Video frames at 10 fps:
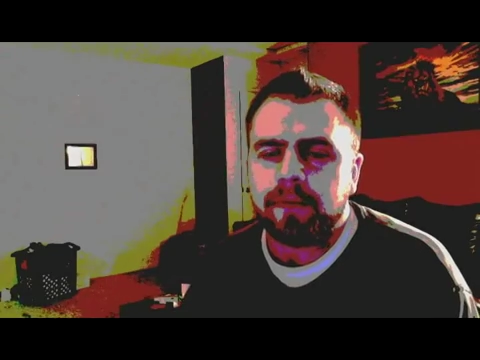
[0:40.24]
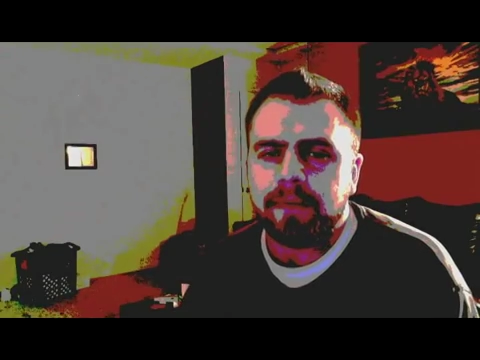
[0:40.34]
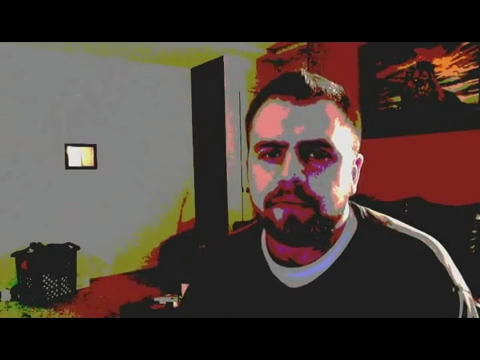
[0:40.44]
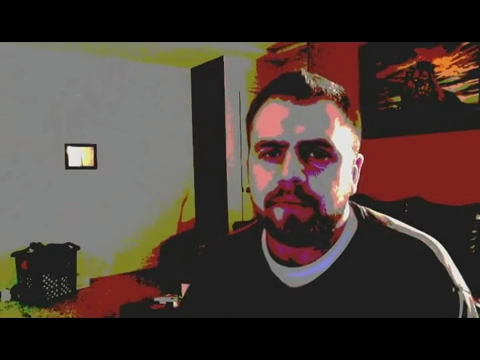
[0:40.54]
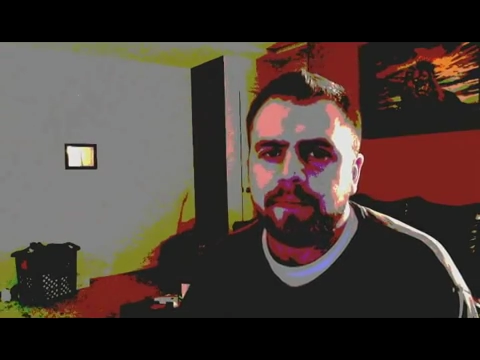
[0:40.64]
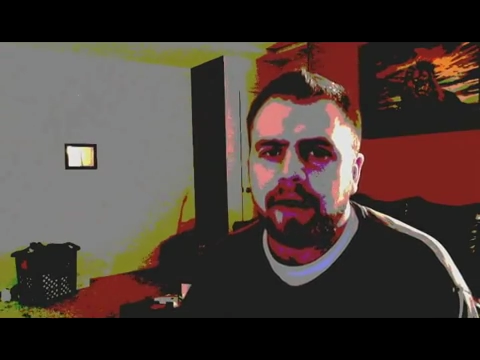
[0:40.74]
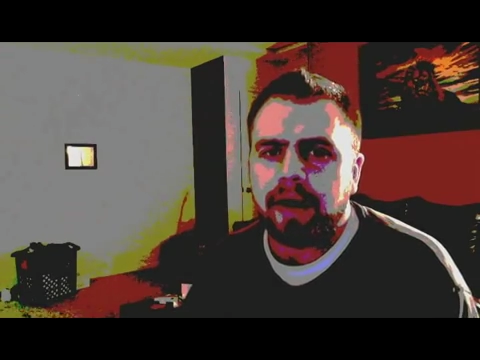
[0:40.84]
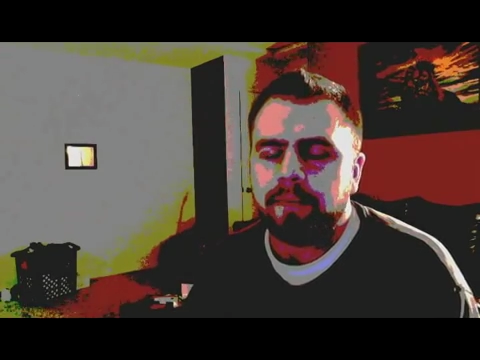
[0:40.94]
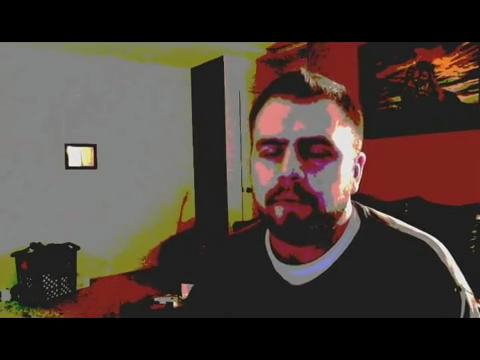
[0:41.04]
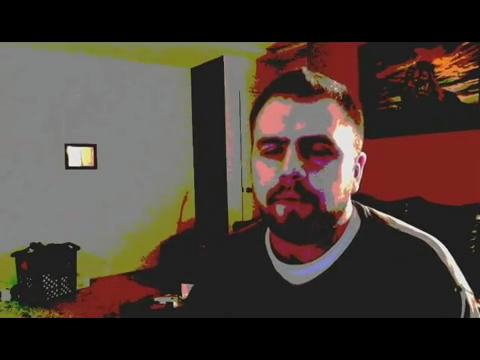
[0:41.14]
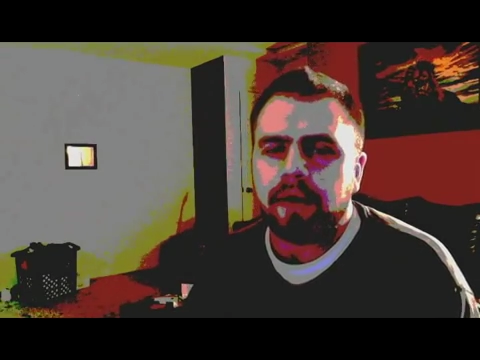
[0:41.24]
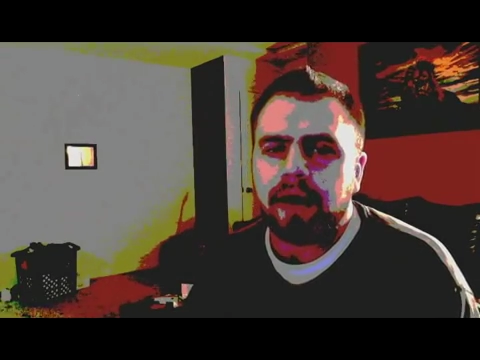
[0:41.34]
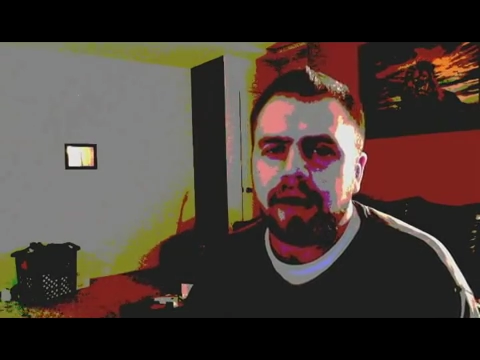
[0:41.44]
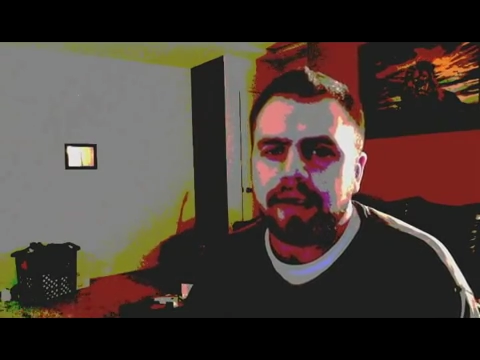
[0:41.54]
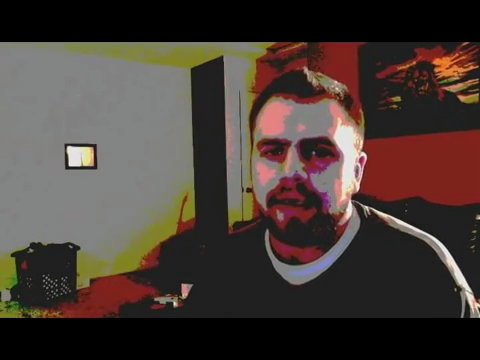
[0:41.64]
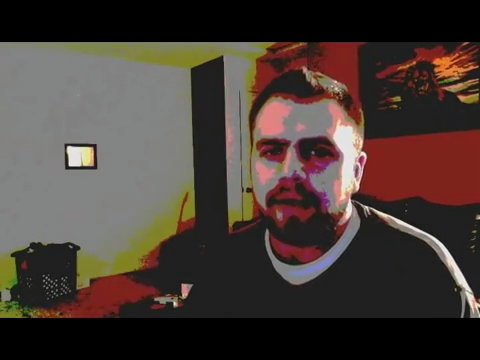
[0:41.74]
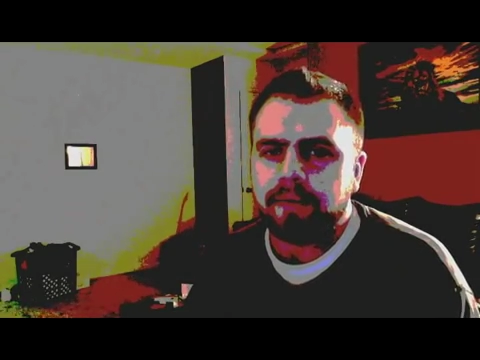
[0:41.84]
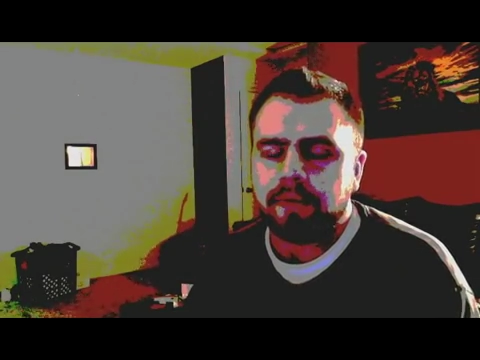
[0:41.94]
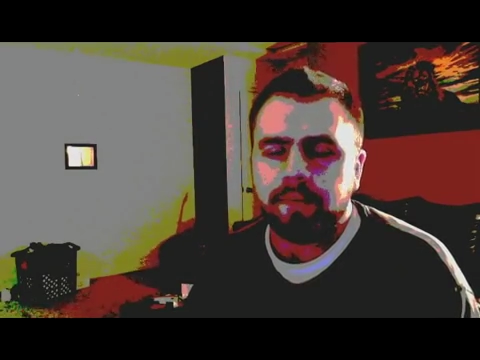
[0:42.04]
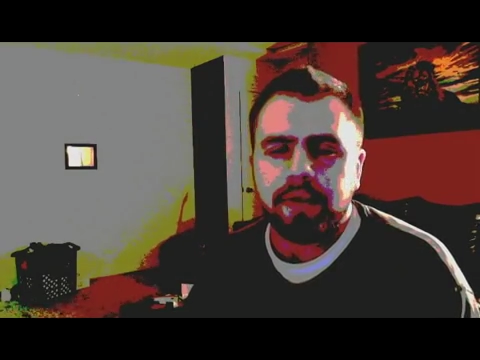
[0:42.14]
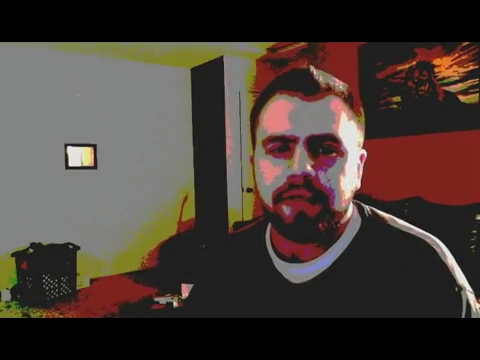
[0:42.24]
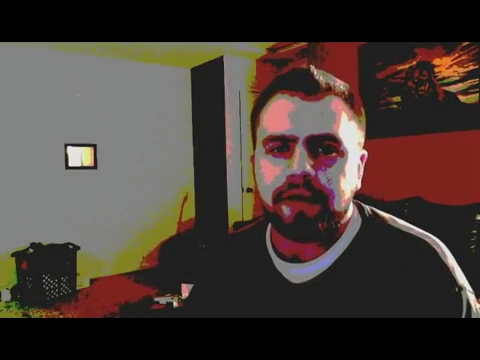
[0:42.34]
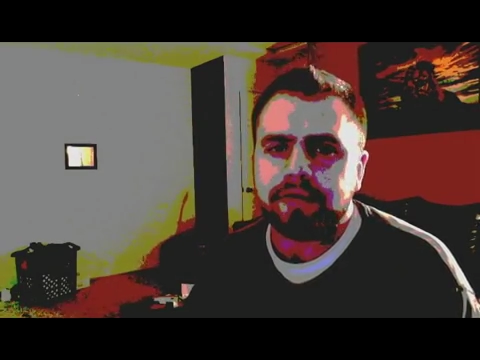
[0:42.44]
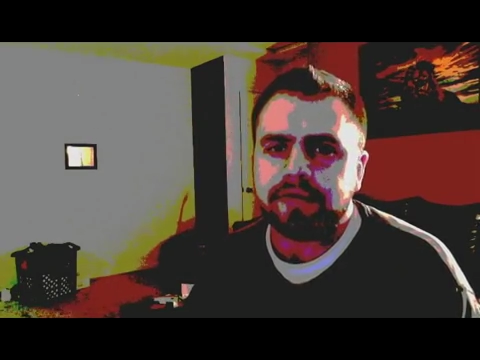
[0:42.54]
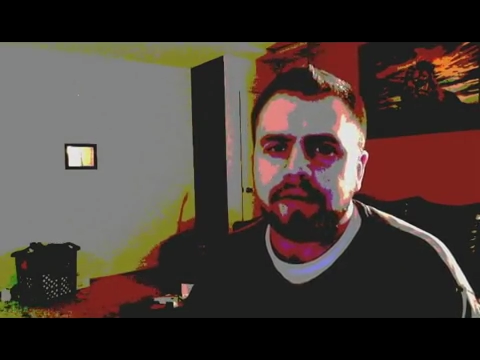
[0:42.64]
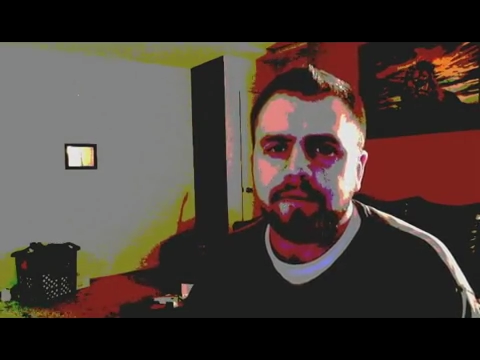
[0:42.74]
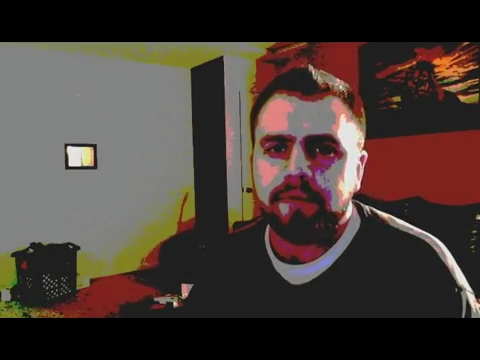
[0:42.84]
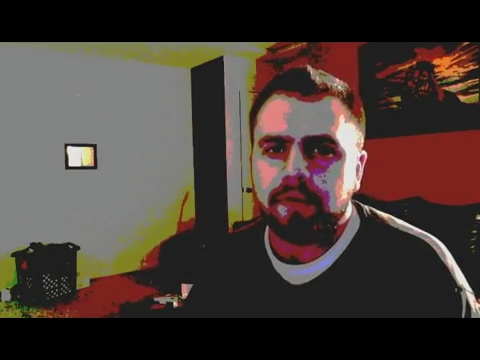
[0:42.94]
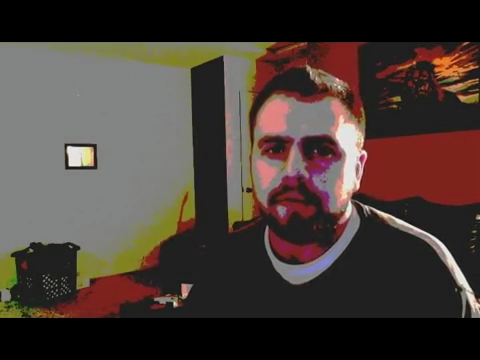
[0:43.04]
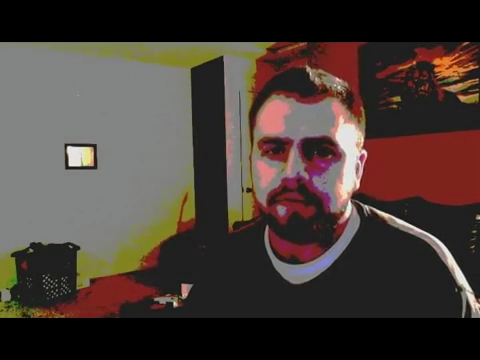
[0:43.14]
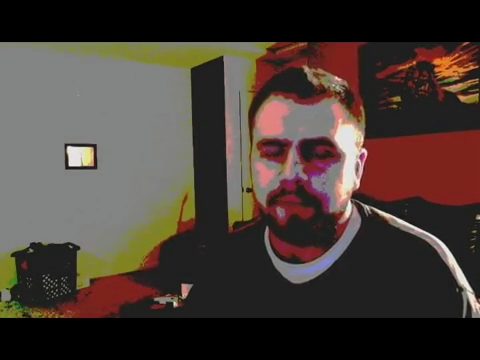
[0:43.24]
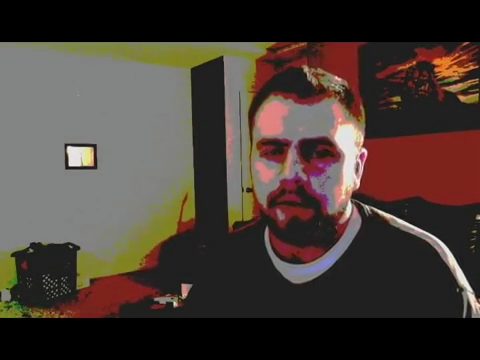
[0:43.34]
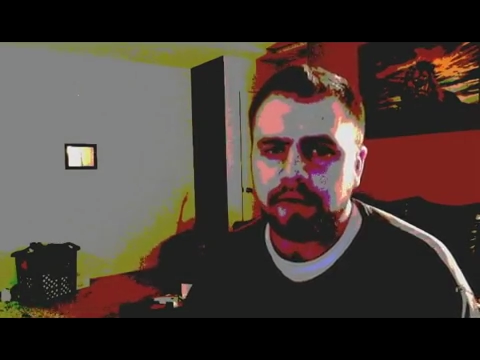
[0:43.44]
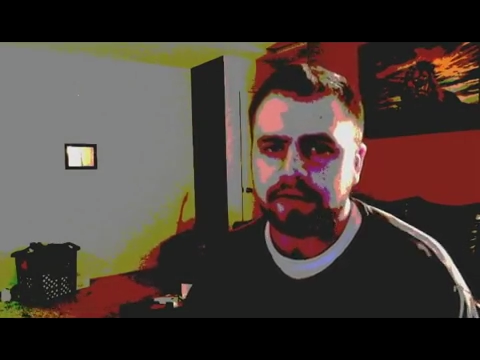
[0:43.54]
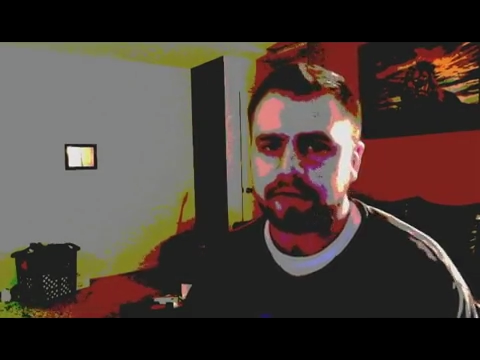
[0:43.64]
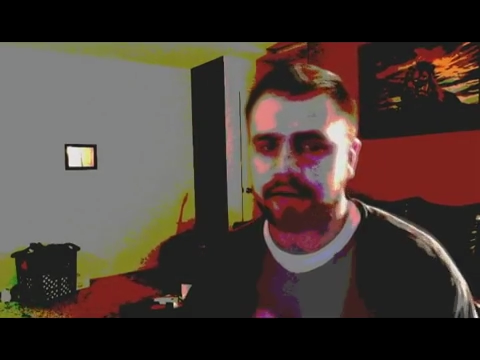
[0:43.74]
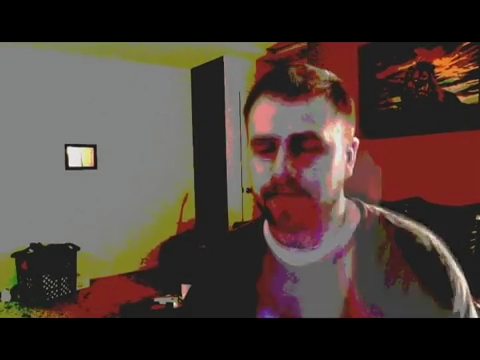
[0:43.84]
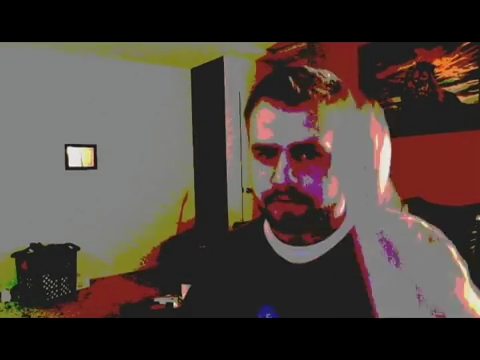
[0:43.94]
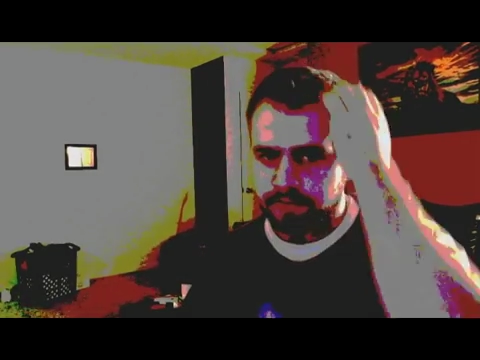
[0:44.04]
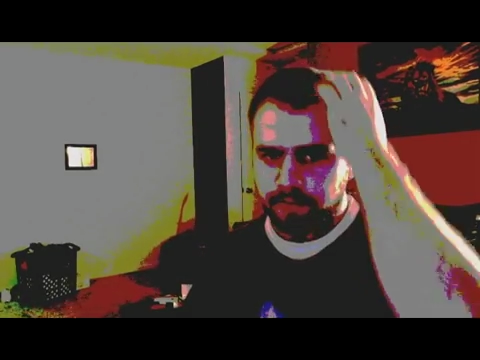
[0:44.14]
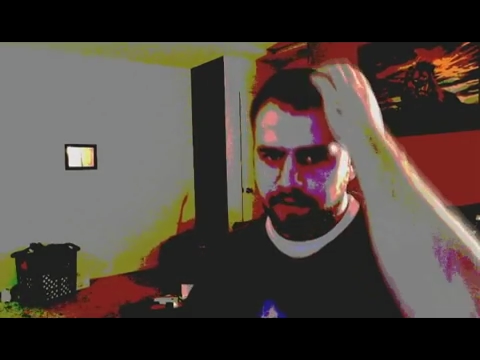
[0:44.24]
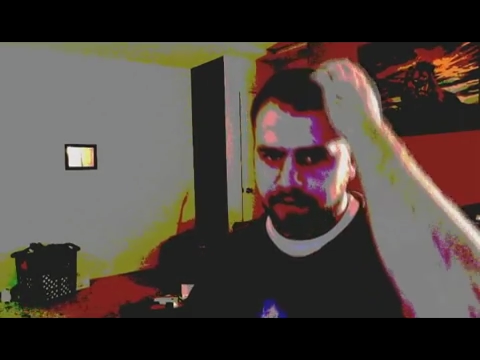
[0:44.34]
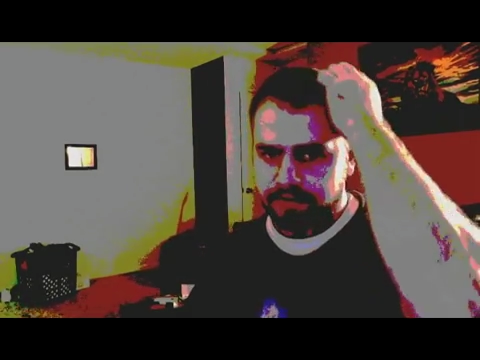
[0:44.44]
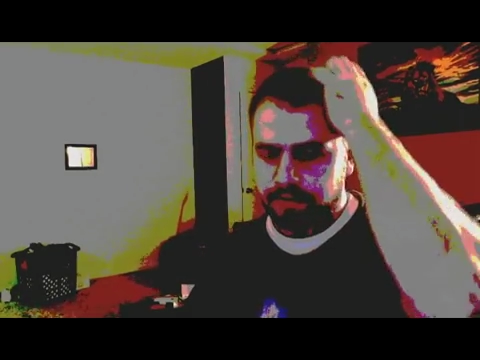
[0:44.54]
minutes went by, and we weren't high yet. We thought the stuff we took was bogus, like it wasn't working.